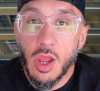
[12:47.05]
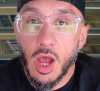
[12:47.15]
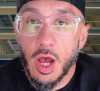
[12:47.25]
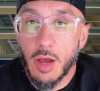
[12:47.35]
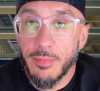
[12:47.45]

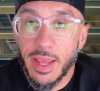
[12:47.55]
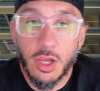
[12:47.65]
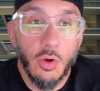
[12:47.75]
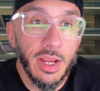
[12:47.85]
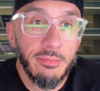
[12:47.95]
and
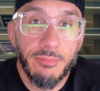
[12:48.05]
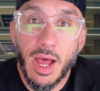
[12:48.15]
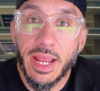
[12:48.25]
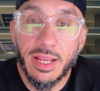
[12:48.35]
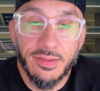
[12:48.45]
go ahead and
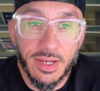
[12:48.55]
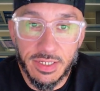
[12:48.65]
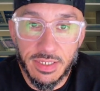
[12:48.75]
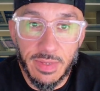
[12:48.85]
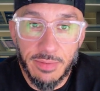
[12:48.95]
buy it and send
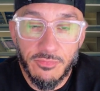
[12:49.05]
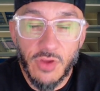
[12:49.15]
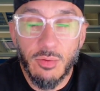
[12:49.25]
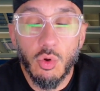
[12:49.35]
it to me, right?